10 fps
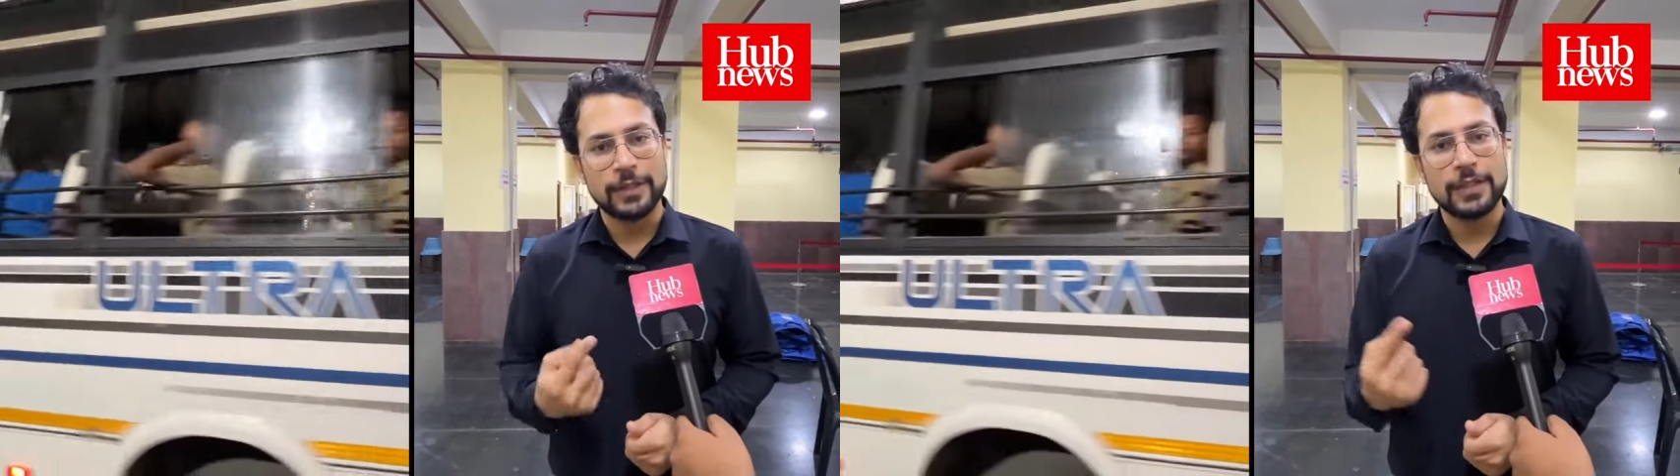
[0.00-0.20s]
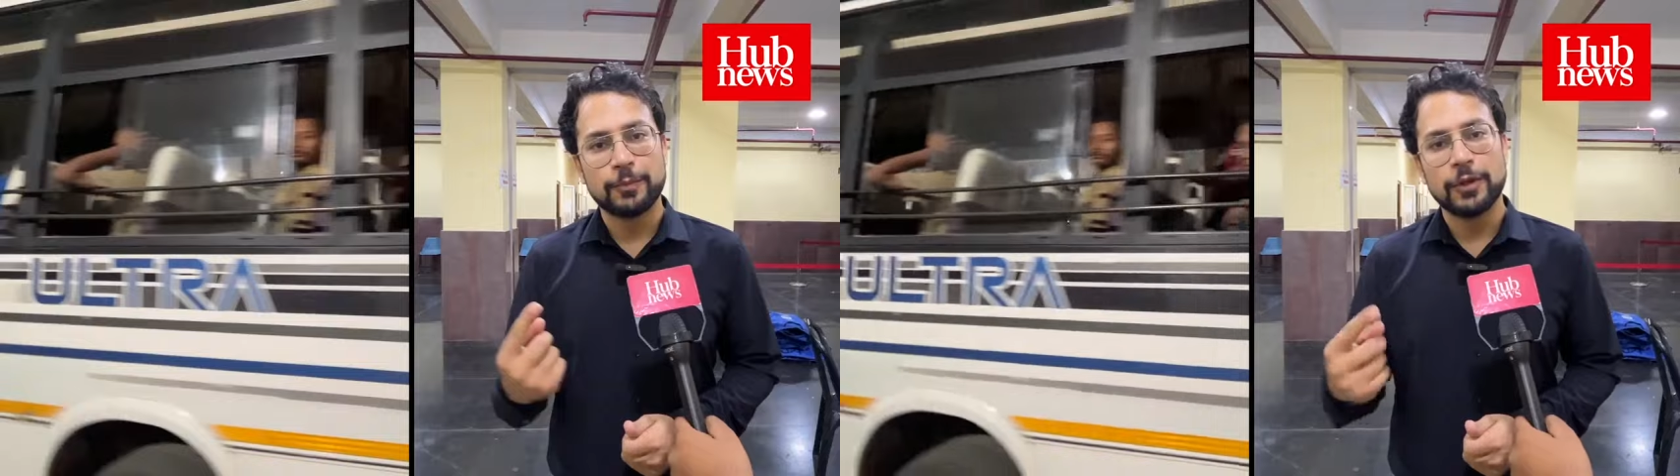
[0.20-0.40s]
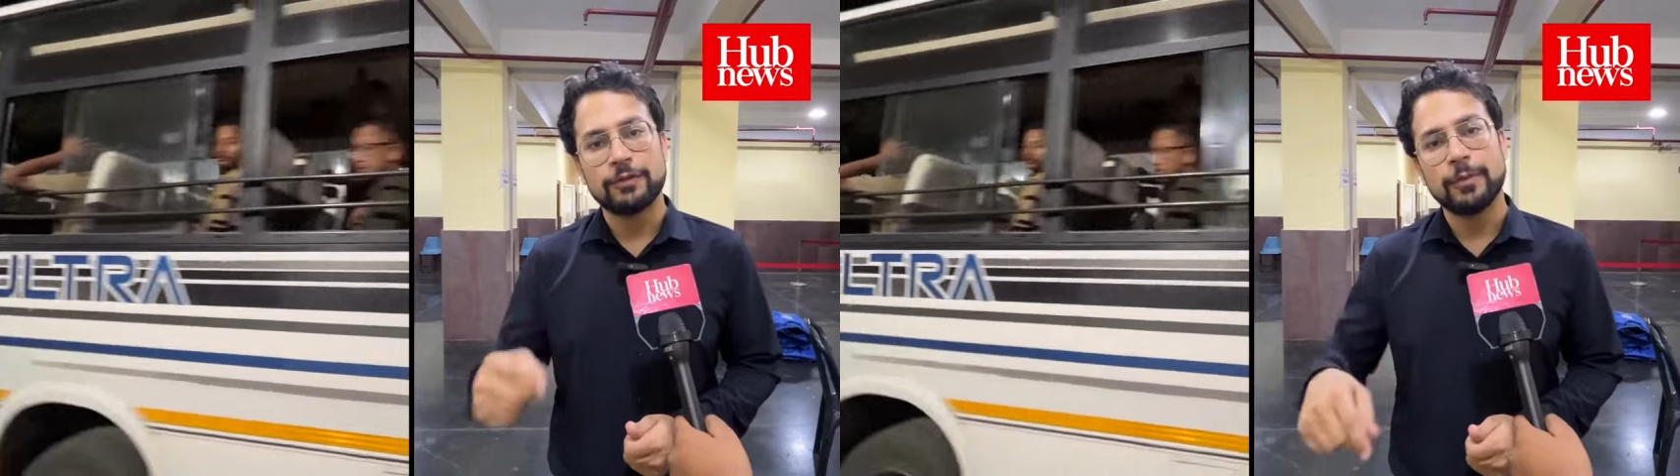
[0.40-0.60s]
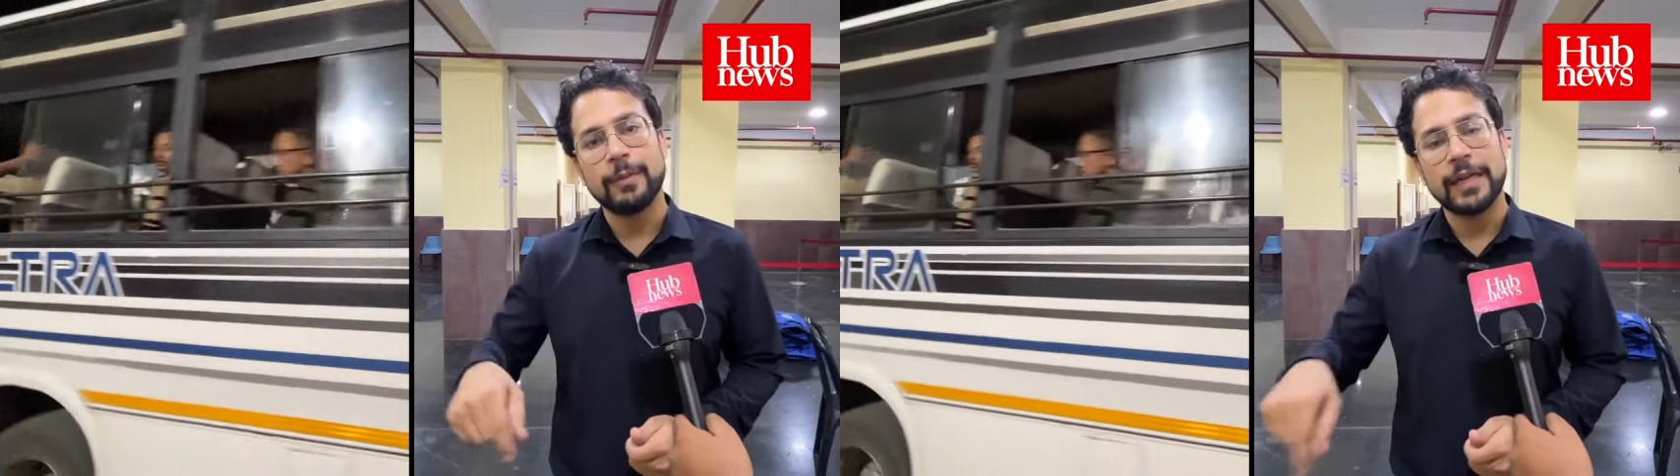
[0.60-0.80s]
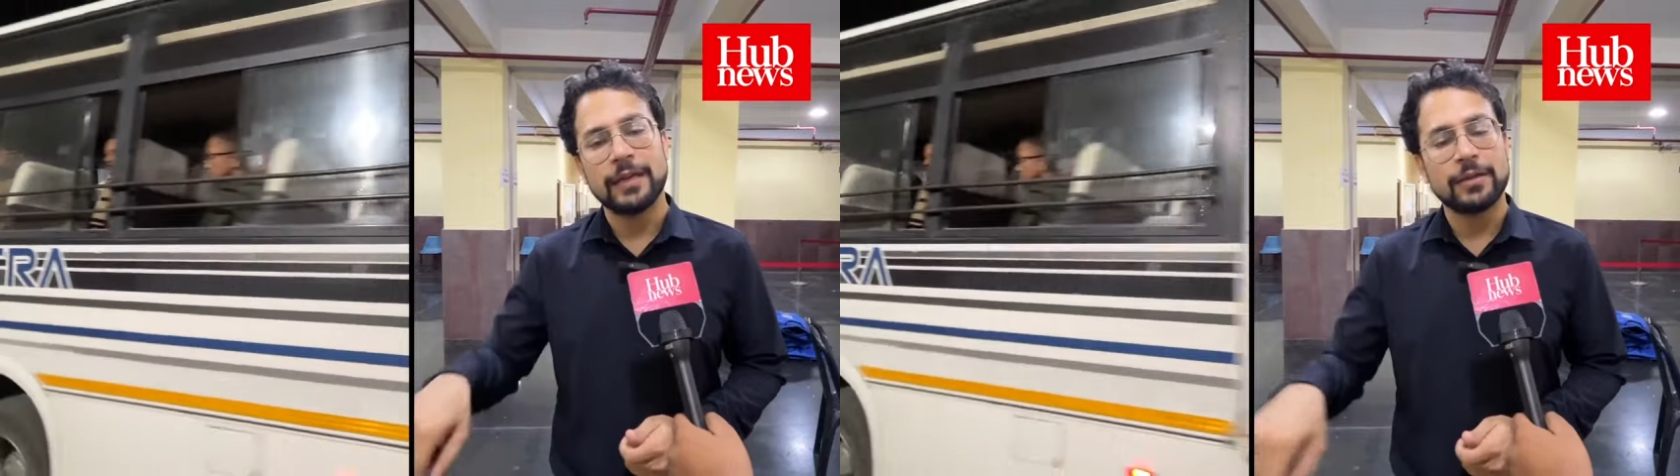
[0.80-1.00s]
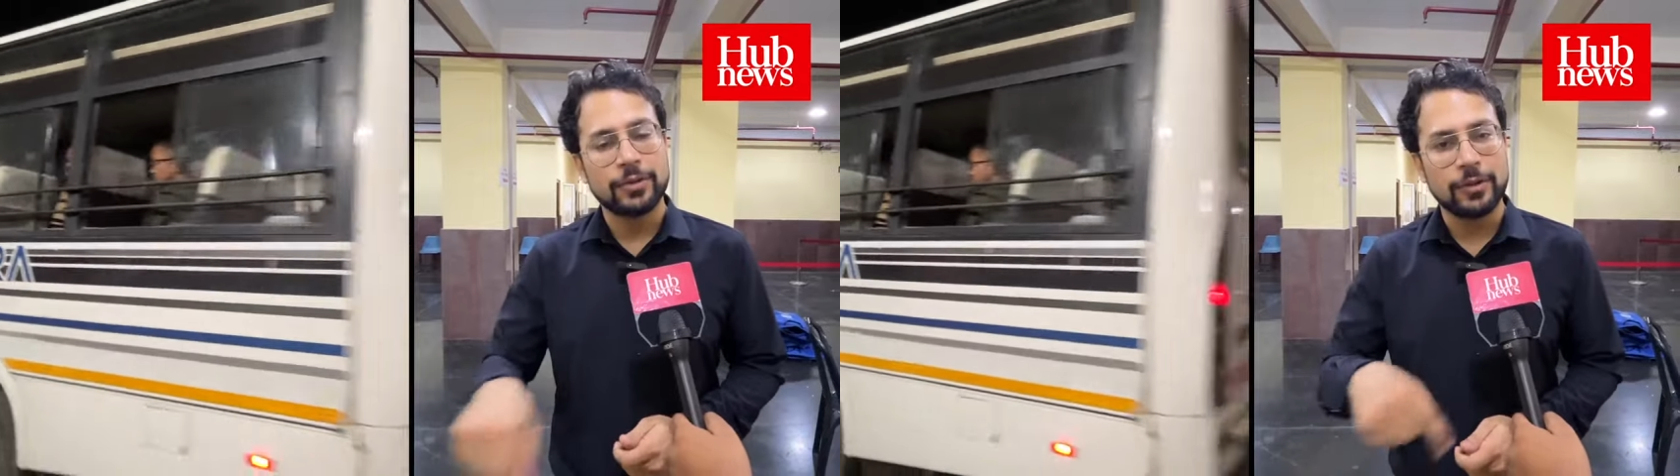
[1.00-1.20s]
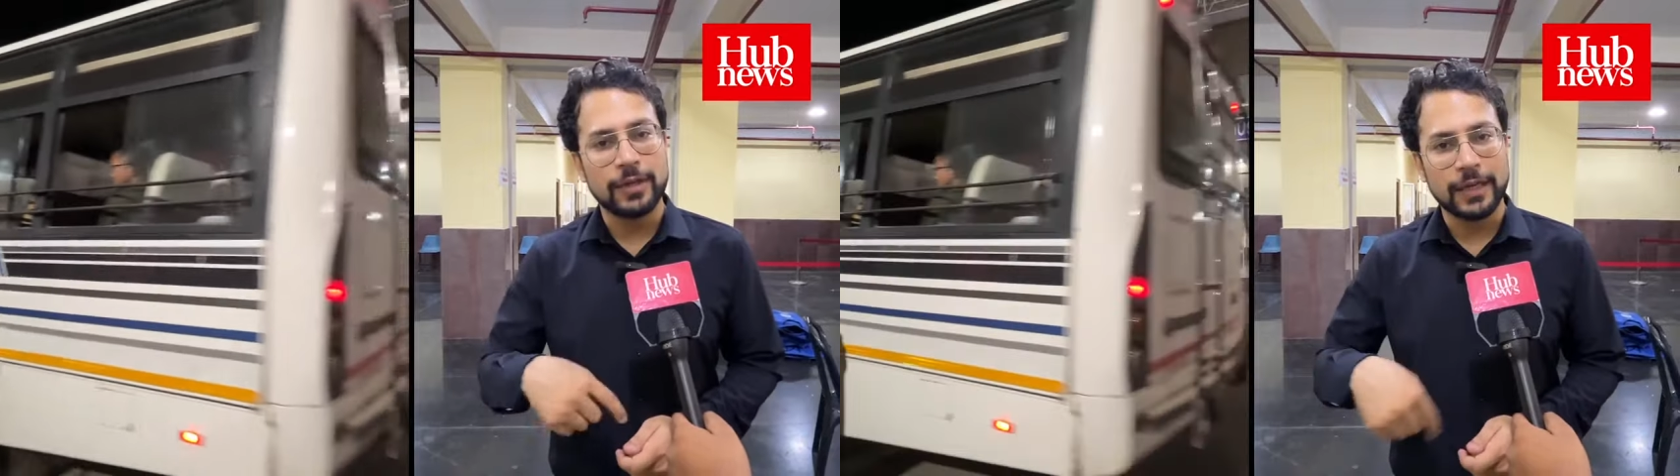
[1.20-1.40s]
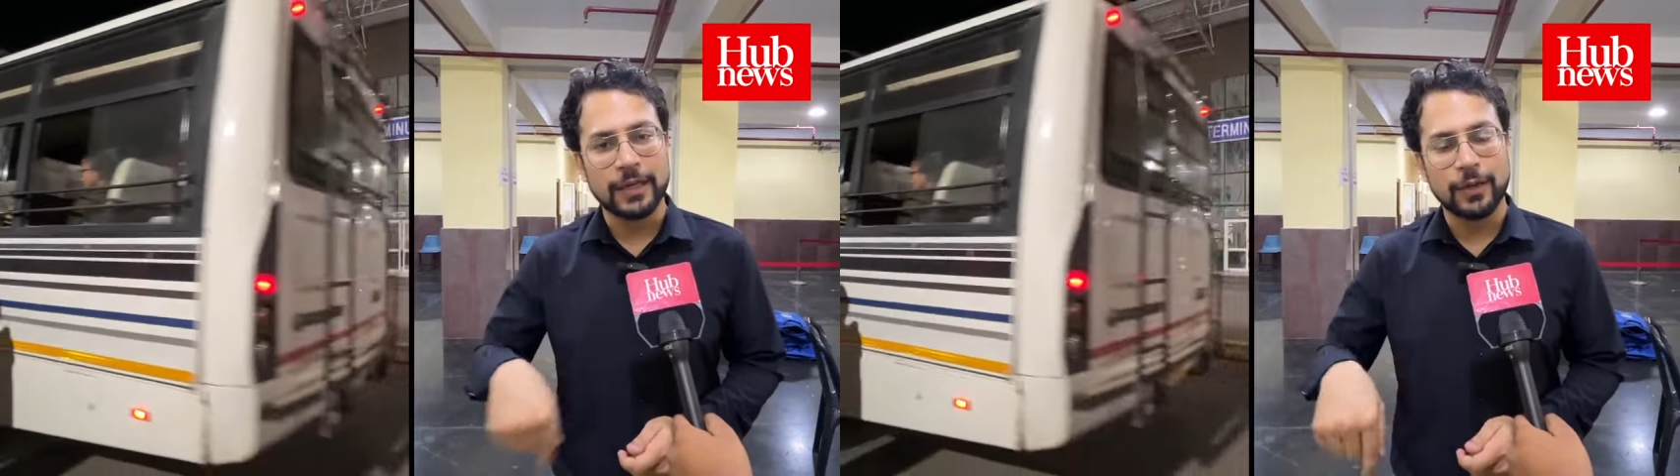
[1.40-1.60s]
District police will be making the third
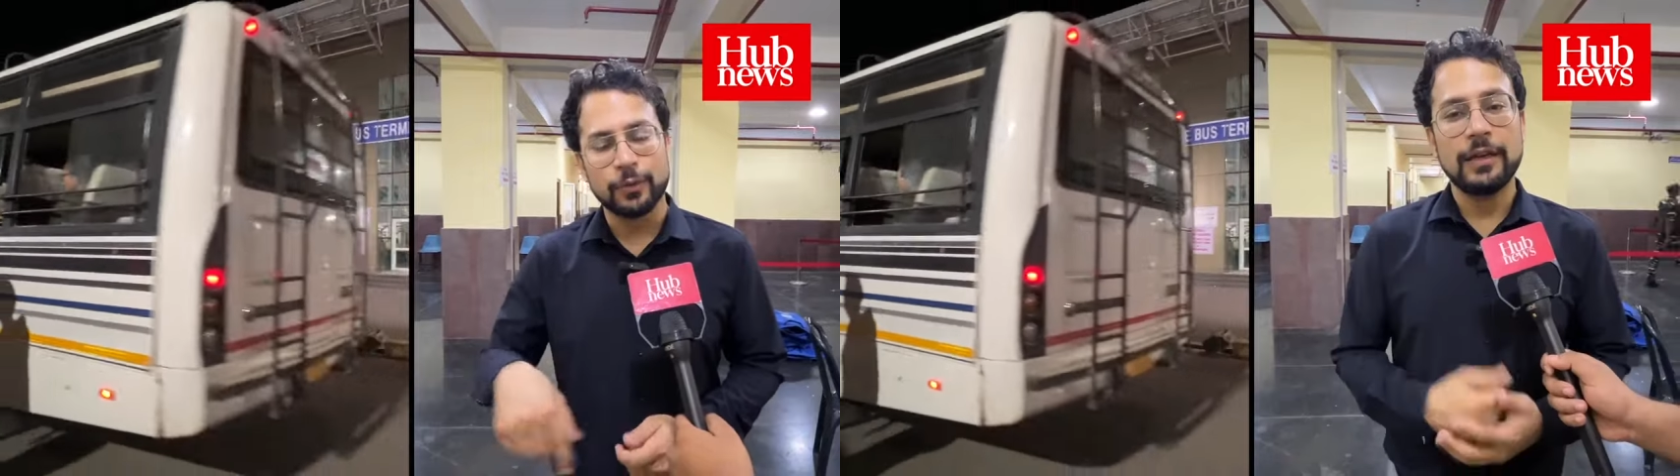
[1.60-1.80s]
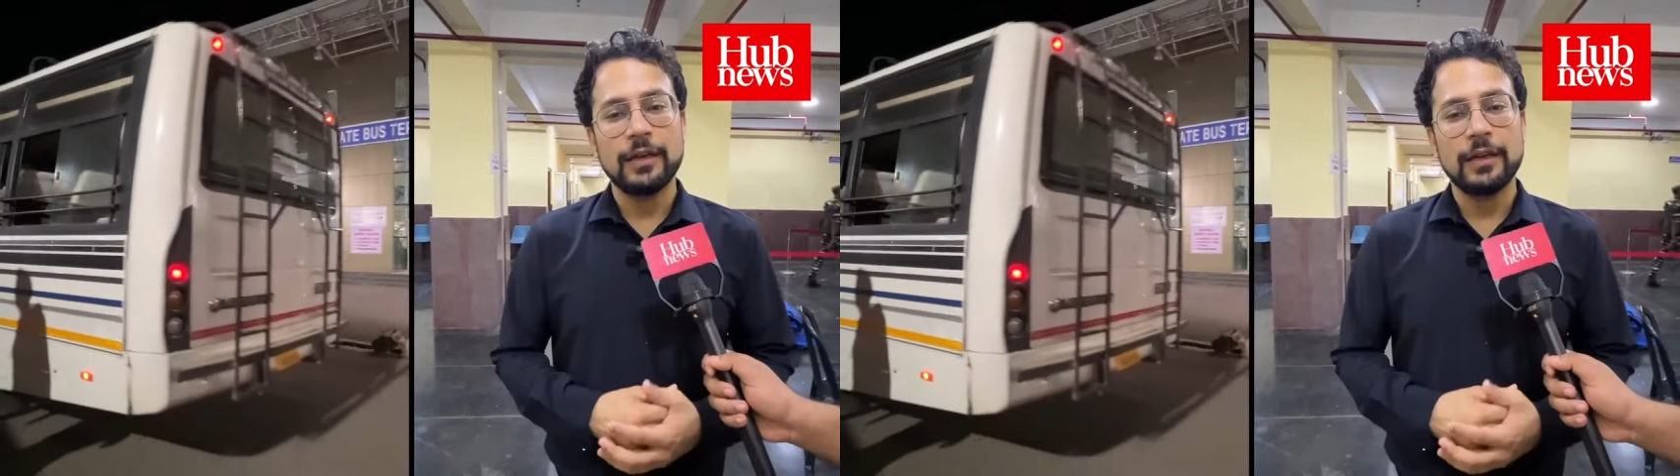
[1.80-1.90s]
ring round.